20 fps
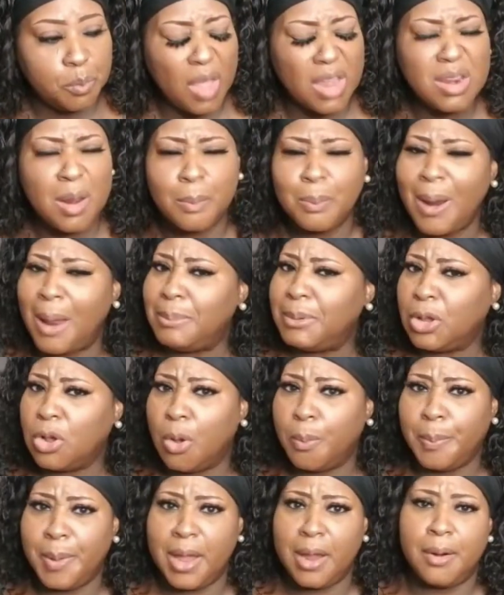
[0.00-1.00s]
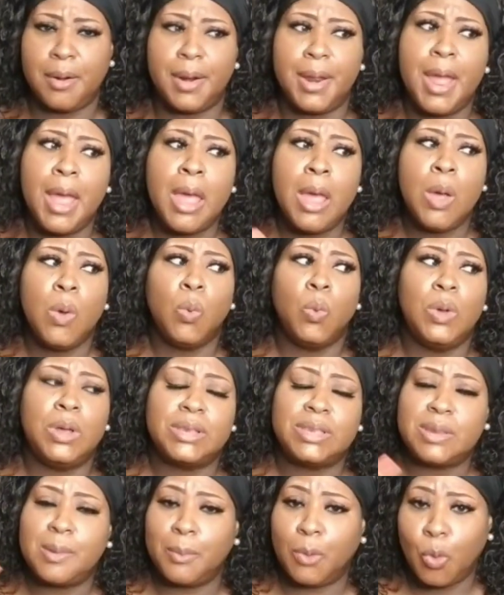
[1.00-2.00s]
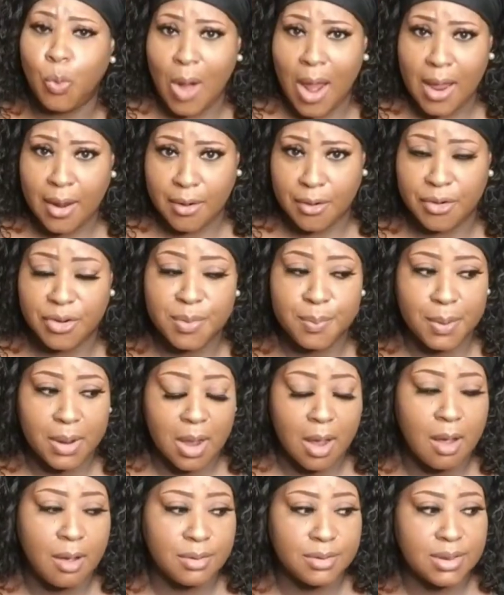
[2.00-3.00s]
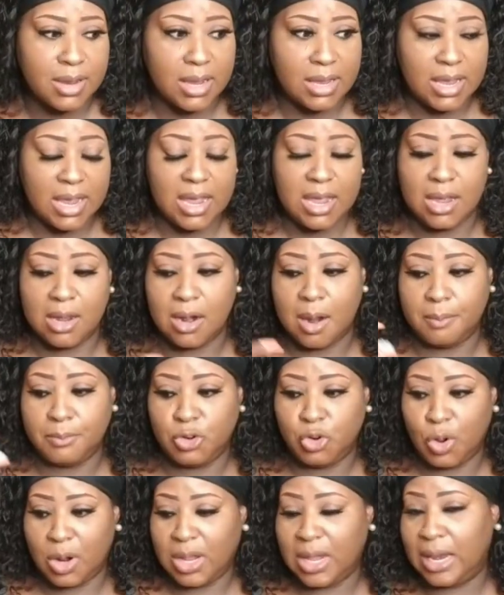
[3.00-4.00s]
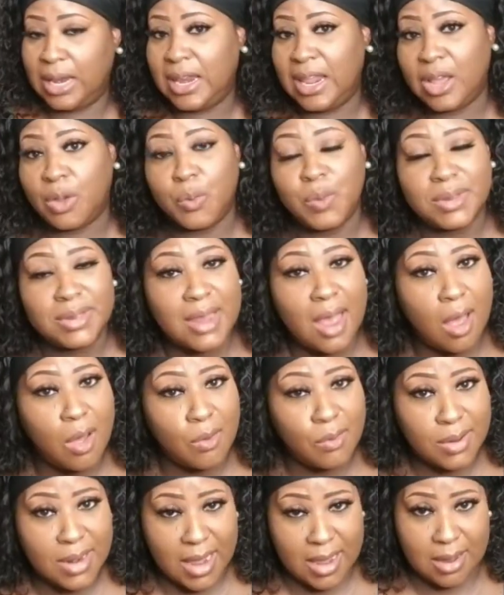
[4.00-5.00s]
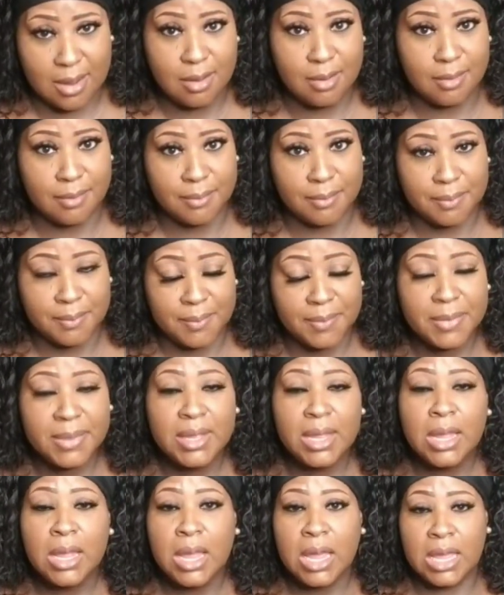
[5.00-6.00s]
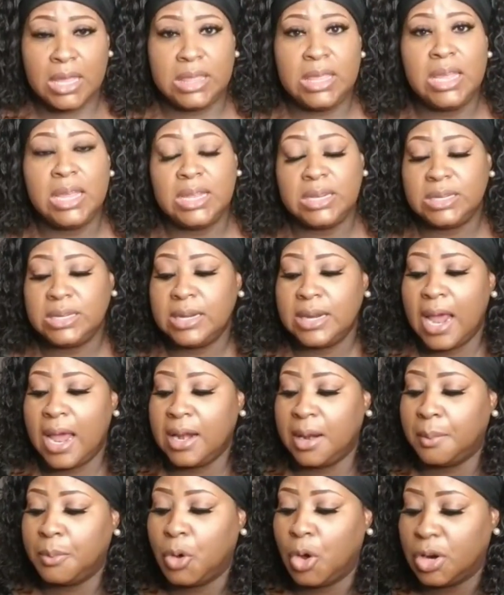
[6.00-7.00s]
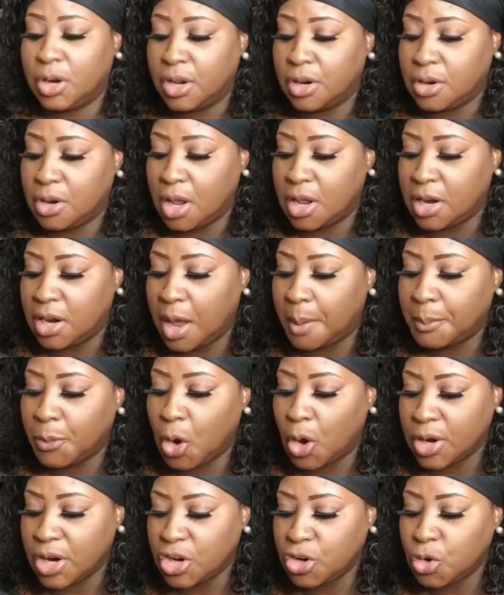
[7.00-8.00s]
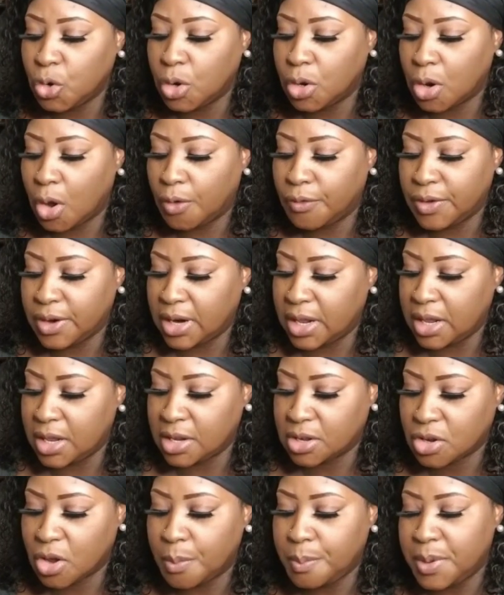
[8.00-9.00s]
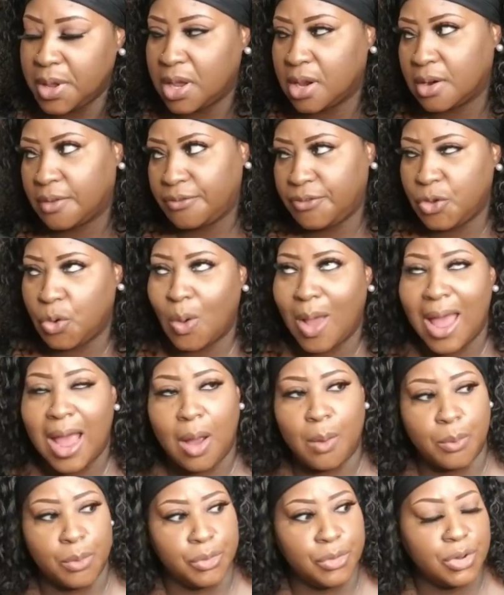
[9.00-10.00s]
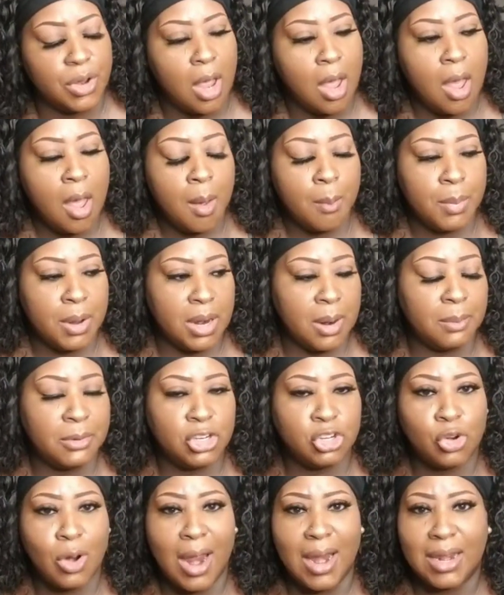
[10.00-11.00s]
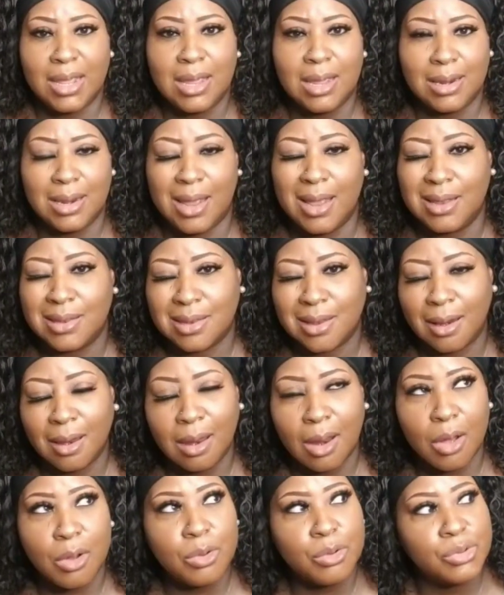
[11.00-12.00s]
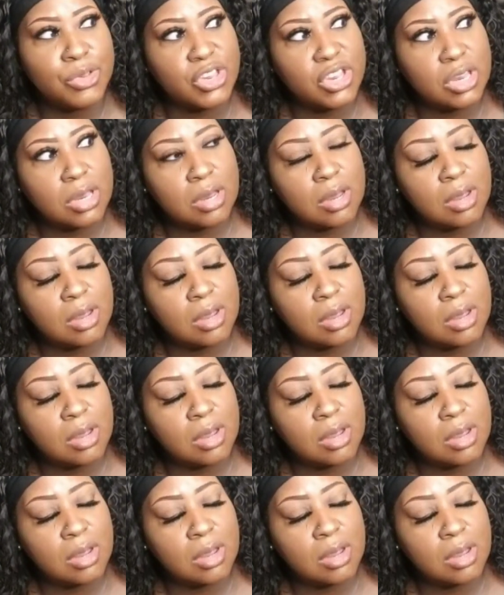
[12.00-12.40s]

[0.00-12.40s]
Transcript: I'll probably go pair it with some crackers because, again, I'm drinking liquids all day. And then tonight I'm gonna do it over it's gonna be in a few hours, but I'm gonna try to get it as close.